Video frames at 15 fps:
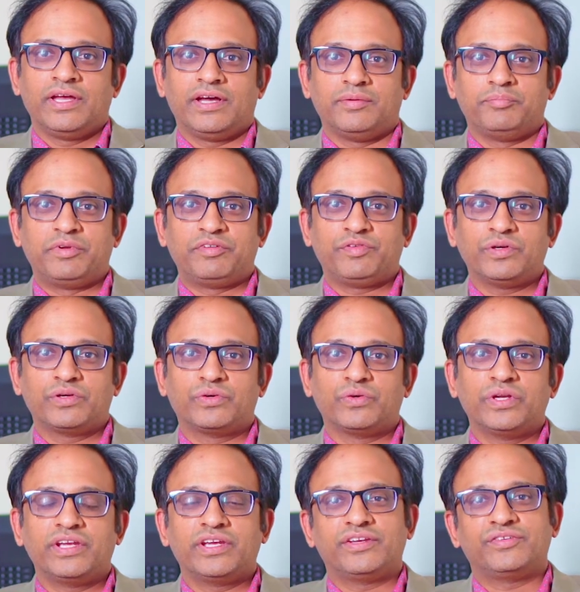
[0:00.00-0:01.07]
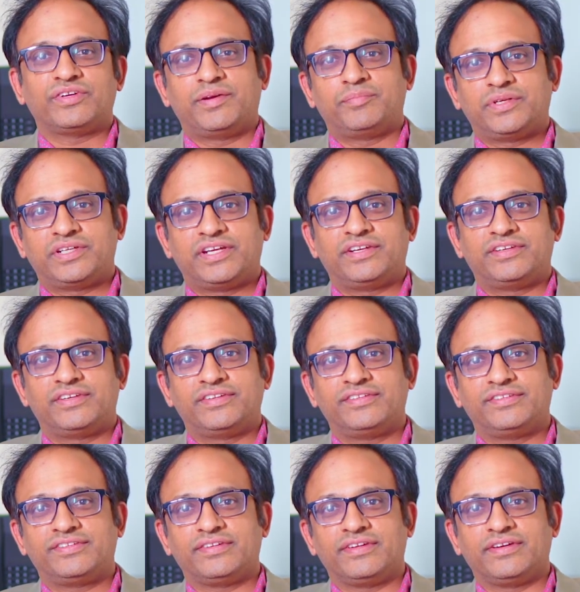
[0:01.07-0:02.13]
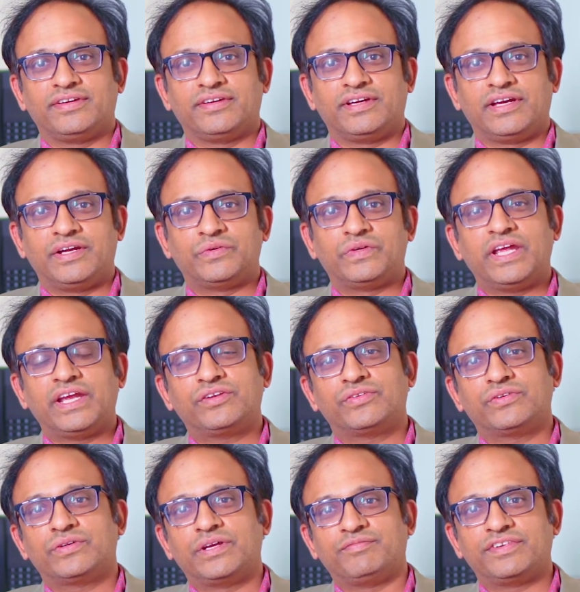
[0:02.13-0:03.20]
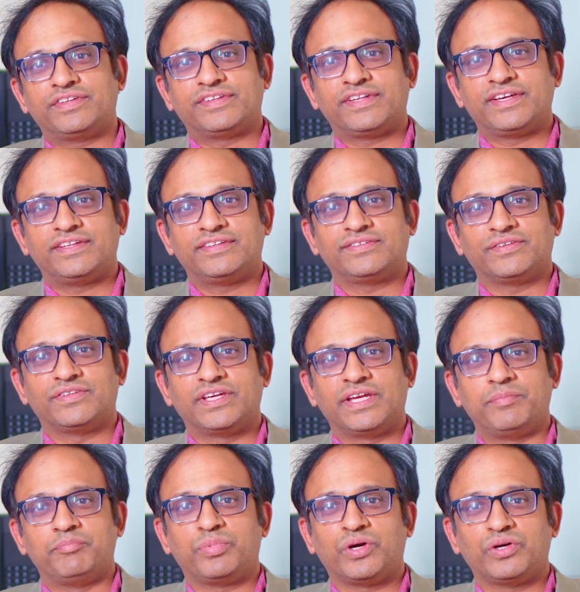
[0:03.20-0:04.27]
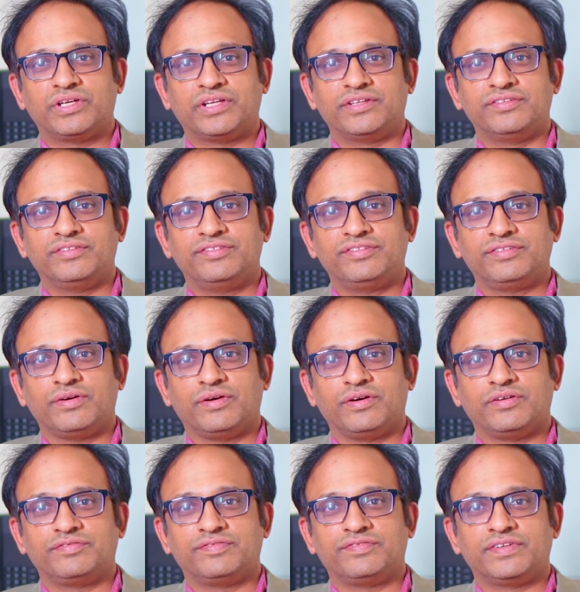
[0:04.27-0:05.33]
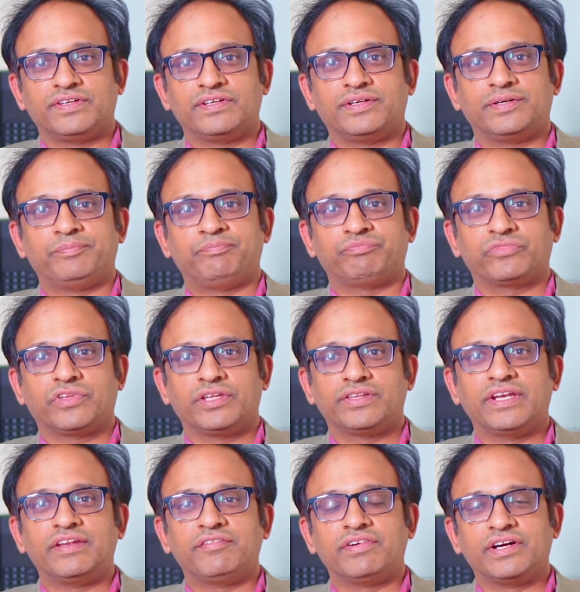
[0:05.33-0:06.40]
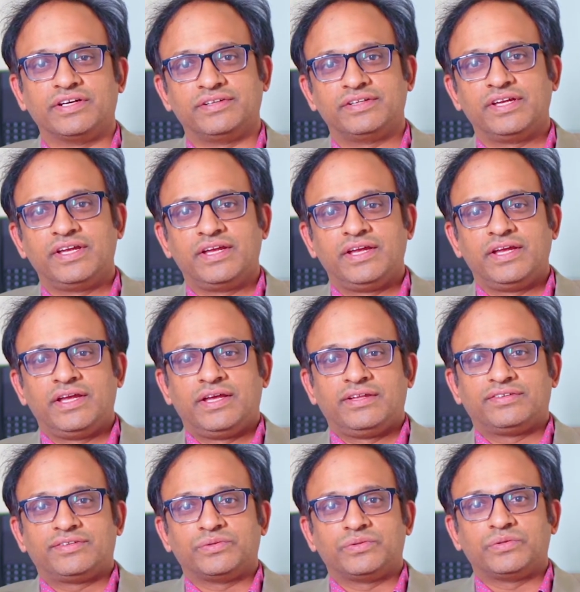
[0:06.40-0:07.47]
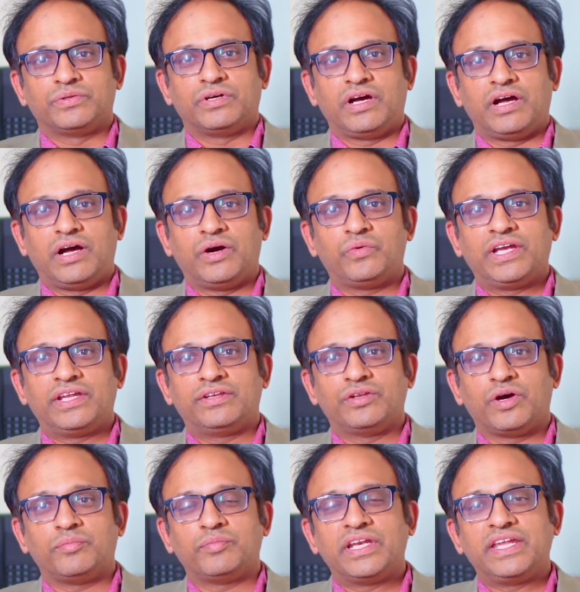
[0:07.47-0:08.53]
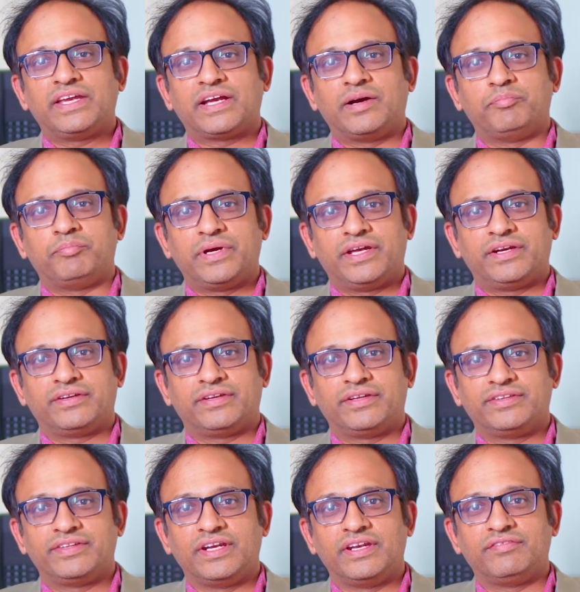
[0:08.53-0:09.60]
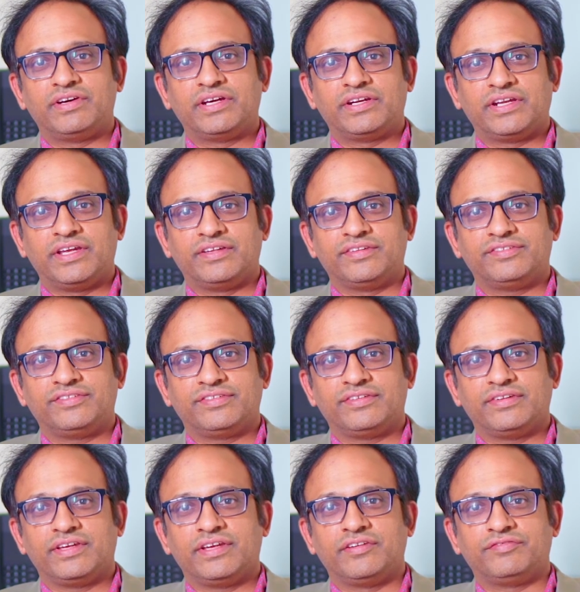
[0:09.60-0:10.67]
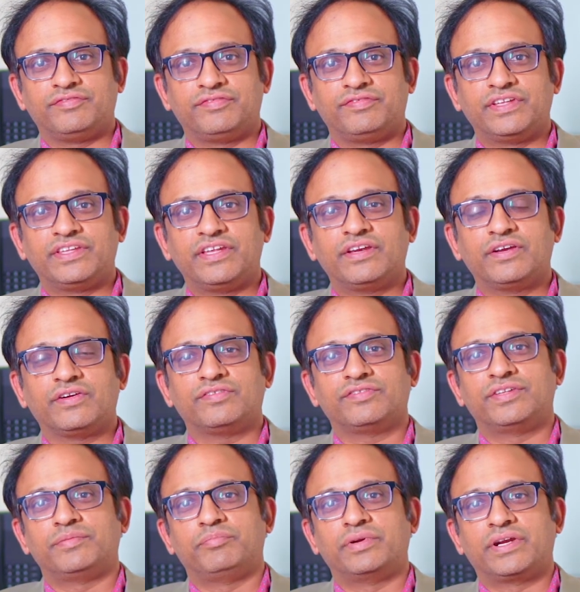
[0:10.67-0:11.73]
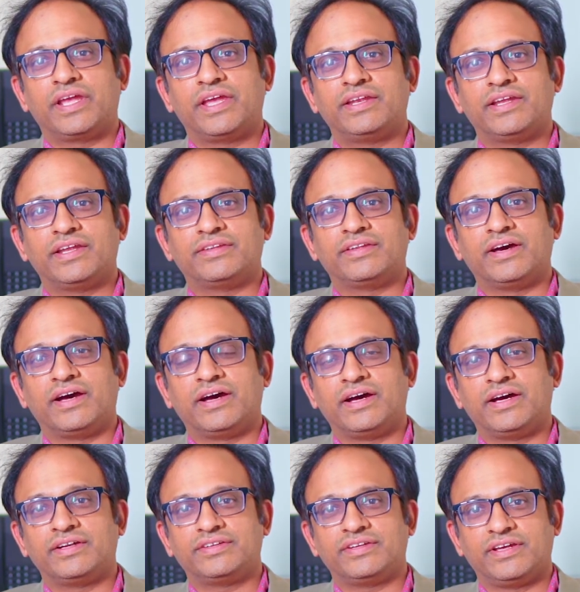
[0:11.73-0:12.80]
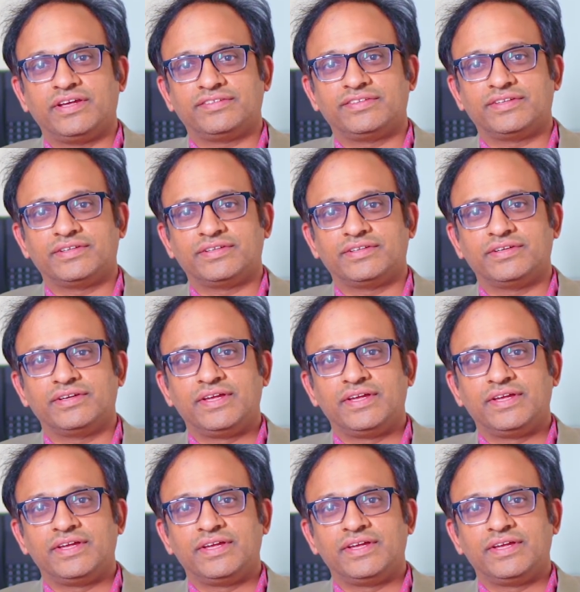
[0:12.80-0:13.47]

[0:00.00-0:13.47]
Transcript: Before going into hepatitis, I would like to emphasize on the importance of the liver. So how I normally compare the liver is, if we think of the brain and the heart as the